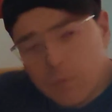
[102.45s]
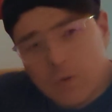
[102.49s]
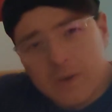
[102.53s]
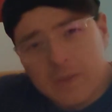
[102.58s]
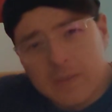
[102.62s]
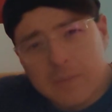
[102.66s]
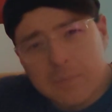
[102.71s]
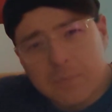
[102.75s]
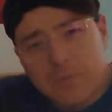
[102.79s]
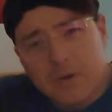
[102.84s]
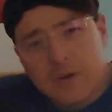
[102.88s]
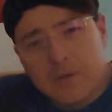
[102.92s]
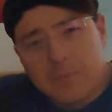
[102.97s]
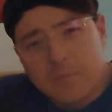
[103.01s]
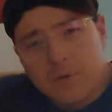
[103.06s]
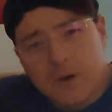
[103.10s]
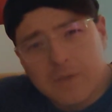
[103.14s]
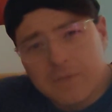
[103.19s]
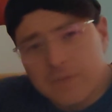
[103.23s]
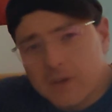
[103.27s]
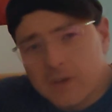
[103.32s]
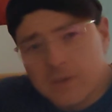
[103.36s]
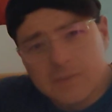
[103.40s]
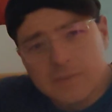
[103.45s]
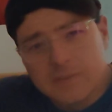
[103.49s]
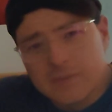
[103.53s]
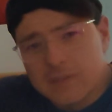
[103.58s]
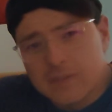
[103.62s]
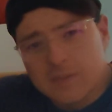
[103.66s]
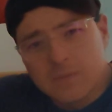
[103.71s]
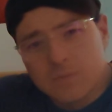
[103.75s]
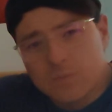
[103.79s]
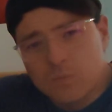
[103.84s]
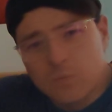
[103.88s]
One of the printing profiles
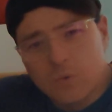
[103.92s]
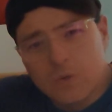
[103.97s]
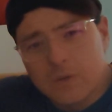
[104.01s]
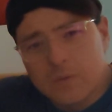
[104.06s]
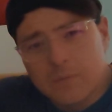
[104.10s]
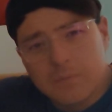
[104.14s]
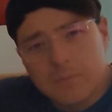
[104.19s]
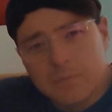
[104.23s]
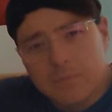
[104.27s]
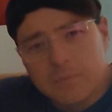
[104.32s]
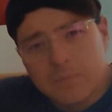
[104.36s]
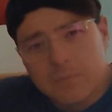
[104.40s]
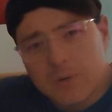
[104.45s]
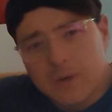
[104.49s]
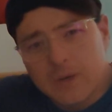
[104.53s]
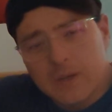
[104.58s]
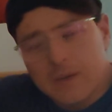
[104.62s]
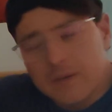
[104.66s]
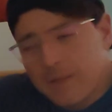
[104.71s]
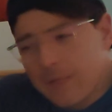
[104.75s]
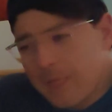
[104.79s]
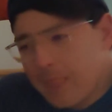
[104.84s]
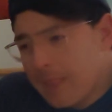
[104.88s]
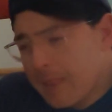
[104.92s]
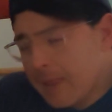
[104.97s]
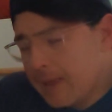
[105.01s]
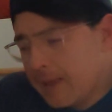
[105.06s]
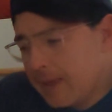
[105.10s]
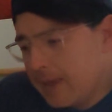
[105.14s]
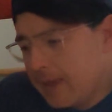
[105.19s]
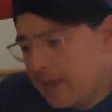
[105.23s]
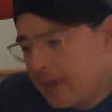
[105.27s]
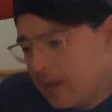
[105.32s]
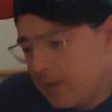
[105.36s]
just wouldn't print.
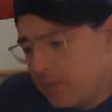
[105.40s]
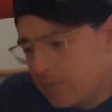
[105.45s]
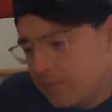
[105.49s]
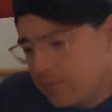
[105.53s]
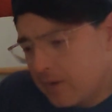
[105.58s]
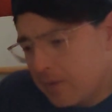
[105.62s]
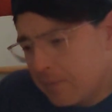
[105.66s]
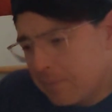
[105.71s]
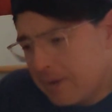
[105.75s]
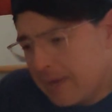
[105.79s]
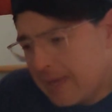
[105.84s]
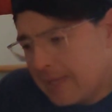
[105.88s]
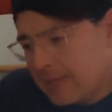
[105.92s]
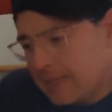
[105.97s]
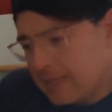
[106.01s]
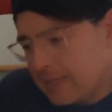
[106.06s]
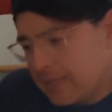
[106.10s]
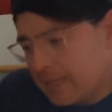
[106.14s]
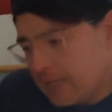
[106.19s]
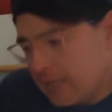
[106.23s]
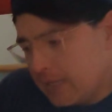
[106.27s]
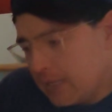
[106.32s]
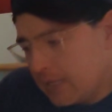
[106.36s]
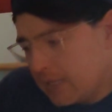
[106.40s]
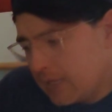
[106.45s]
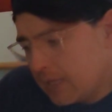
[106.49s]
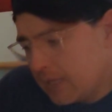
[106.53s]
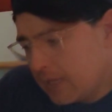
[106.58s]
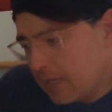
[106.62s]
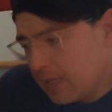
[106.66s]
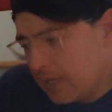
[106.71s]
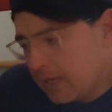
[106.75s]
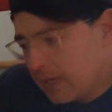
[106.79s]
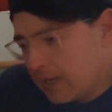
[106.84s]
It was very bandy.
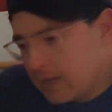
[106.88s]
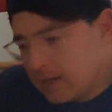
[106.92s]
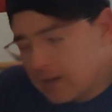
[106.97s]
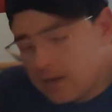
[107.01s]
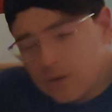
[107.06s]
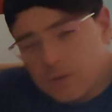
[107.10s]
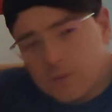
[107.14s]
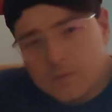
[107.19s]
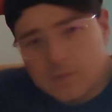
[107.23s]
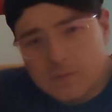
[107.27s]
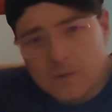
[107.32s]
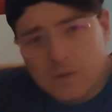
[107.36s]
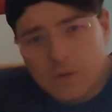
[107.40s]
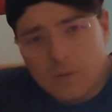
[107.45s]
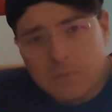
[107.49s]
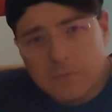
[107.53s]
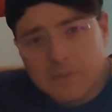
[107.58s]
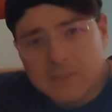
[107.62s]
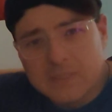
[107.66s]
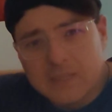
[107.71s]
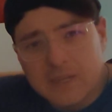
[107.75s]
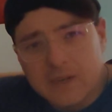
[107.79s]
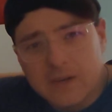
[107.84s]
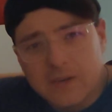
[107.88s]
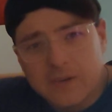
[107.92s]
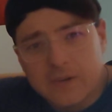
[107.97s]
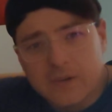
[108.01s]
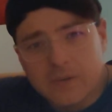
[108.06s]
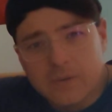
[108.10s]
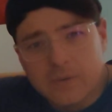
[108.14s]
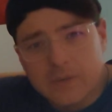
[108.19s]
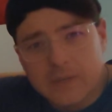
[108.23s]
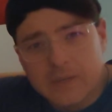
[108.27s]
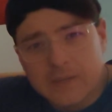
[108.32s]
And I lost a lot of
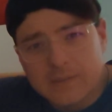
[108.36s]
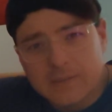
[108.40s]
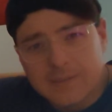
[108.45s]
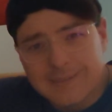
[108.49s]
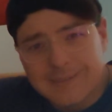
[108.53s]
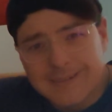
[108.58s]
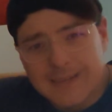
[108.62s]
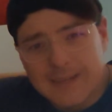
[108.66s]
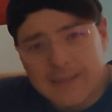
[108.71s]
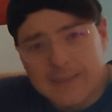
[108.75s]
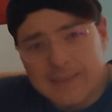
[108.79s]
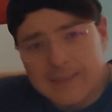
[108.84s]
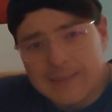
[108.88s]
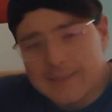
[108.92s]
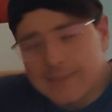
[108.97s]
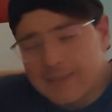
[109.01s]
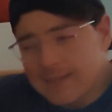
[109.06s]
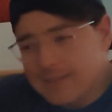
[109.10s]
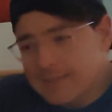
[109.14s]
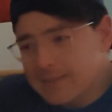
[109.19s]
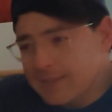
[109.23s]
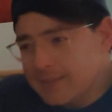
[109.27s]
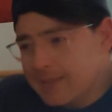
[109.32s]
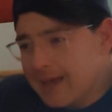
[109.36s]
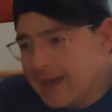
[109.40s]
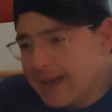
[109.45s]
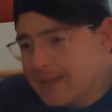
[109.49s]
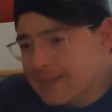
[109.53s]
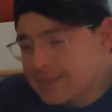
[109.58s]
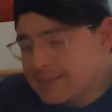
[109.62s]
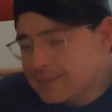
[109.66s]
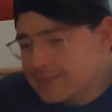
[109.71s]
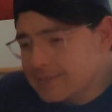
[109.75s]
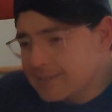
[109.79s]
material, and it's just like things like
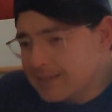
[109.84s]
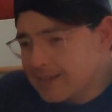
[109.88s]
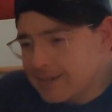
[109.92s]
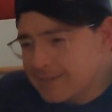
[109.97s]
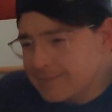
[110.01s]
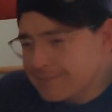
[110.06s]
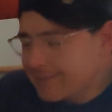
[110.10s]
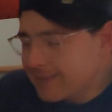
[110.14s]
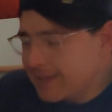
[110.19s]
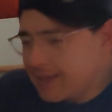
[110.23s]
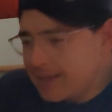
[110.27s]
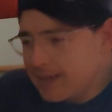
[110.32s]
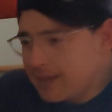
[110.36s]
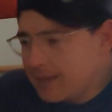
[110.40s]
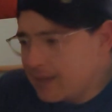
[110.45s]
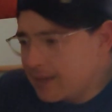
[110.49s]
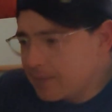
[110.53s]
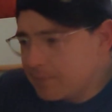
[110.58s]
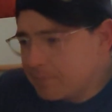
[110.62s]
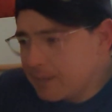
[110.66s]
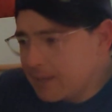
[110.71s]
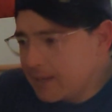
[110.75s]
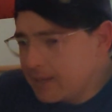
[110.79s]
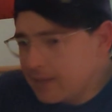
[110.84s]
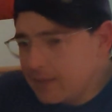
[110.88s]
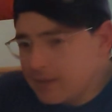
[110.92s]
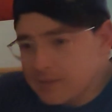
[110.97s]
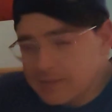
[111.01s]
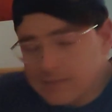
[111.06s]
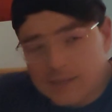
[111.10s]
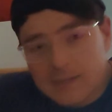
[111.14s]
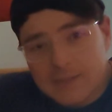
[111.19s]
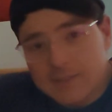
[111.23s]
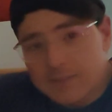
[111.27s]
that. It's just like pain in the
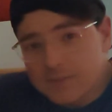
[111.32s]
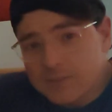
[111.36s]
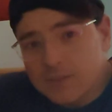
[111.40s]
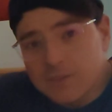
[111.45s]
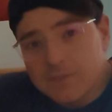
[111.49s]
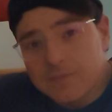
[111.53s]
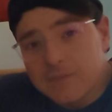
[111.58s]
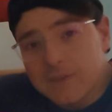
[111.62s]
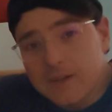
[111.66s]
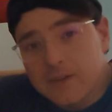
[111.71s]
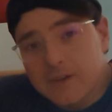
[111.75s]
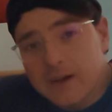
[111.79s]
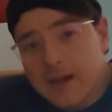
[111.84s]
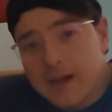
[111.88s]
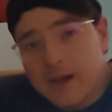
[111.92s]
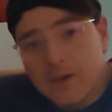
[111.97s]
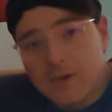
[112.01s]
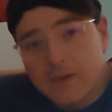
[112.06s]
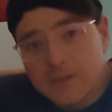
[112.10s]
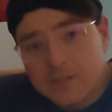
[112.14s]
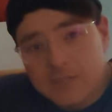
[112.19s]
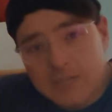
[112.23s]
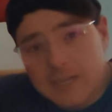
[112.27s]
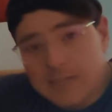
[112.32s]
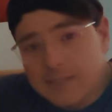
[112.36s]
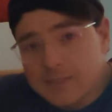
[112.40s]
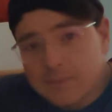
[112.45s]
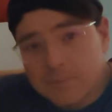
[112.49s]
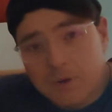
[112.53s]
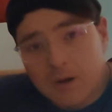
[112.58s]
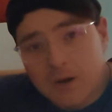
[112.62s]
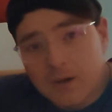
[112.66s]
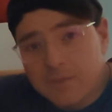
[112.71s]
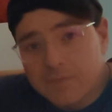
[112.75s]
ass. I just couldn't figure out. Changed
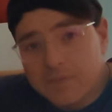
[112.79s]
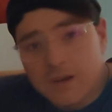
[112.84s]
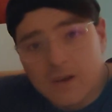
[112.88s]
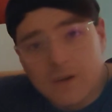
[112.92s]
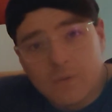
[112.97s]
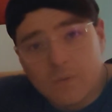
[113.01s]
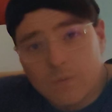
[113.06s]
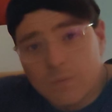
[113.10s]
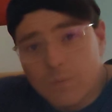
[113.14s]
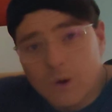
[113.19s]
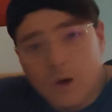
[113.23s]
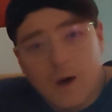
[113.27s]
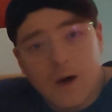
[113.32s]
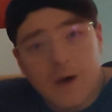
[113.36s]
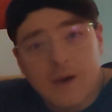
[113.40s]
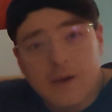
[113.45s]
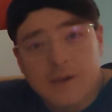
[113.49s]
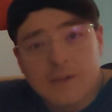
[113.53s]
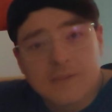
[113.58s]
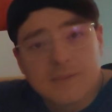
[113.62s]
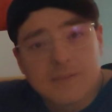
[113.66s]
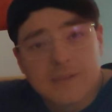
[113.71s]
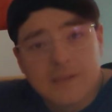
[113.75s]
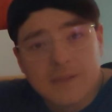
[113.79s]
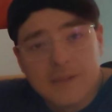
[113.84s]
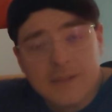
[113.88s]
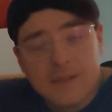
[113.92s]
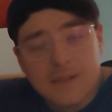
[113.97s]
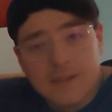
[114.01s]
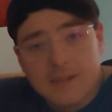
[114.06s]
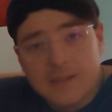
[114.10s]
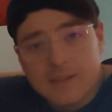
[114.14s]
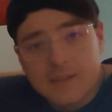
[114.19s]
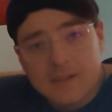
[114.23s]
the profile. It worked.
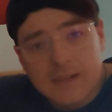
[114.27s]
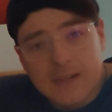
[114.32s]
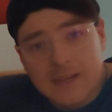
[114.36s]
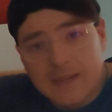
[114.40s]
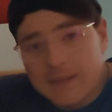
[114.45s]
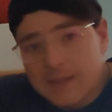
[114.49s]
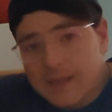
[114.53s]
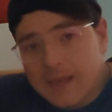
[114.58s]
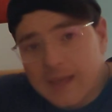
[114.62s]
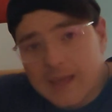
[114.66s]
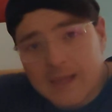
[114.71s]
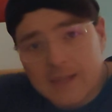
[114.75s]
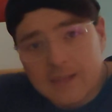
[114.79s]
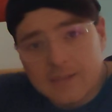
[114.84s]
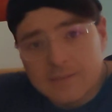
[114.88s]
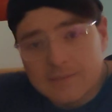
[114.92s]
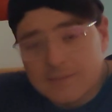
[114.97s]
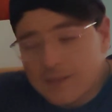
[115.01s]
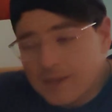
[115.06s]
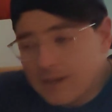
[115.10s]
Cleaned the heads.